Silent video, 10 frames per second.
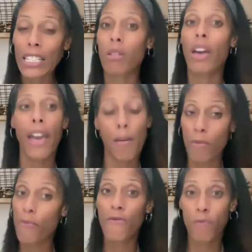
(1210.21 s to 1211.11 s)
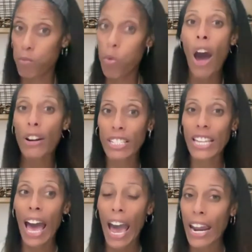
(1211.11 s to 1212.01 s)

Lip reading: Okay, I'm water sign.